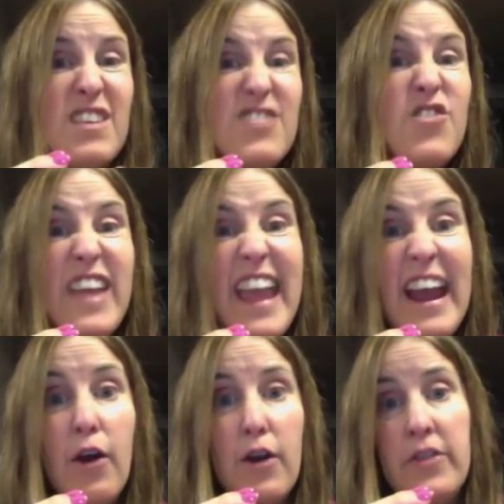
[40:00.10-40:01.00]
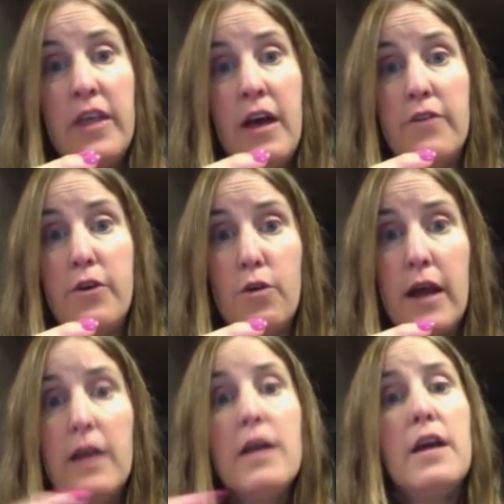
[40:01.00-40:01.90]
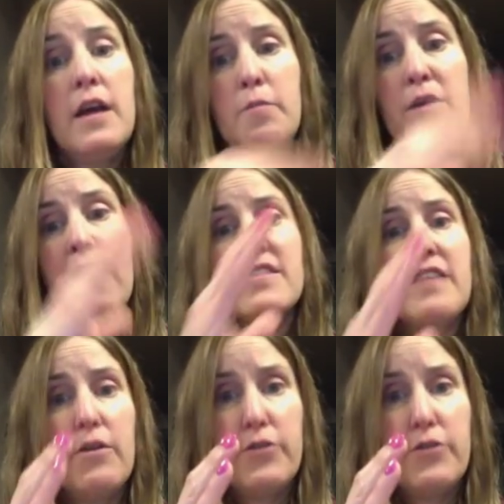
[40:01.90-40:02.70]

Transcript: to the air in the alveoli, and be exhaled.